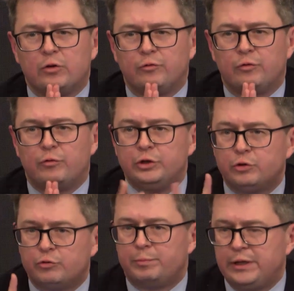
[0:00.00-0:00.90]
for
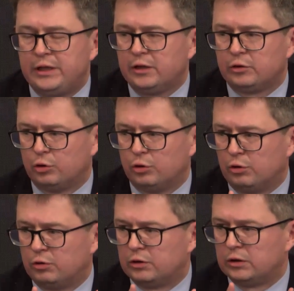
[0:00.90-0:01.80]
European
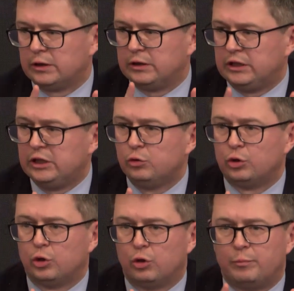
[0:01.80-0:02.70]
law, EU
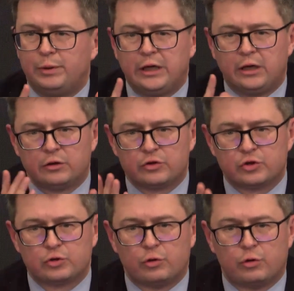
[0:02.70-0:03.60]
law, being the
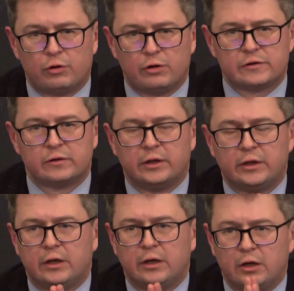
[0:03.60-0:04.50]
source
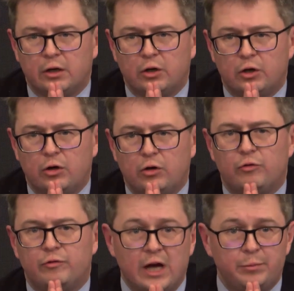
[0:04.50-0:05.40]

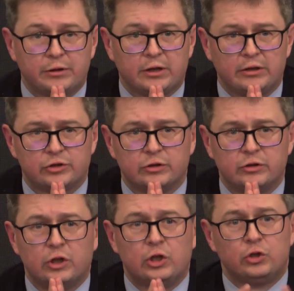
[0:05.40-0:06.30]
of an
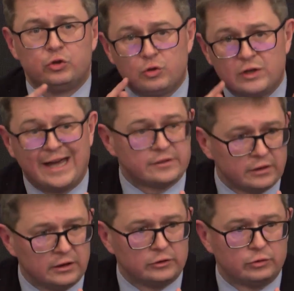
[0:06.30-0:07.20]
obligation to get
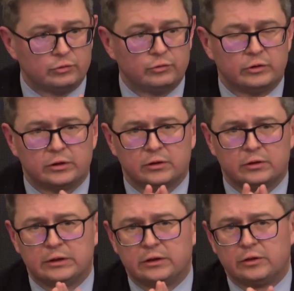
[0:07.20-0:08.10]
into
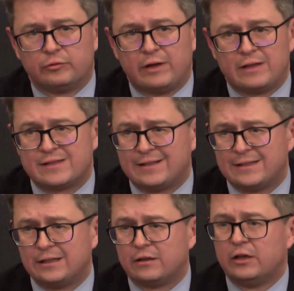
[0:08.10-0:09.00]
friend
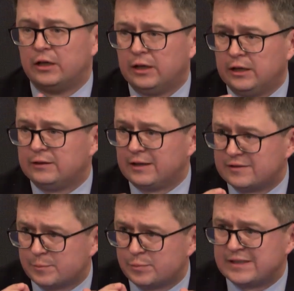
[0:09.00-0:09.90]
setting in a
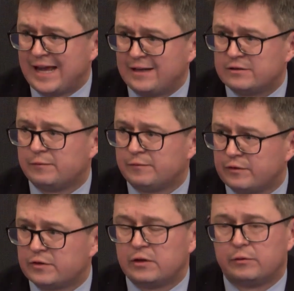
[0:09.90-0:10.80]
substantive,
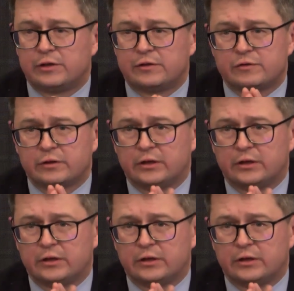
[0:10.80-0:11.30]
serious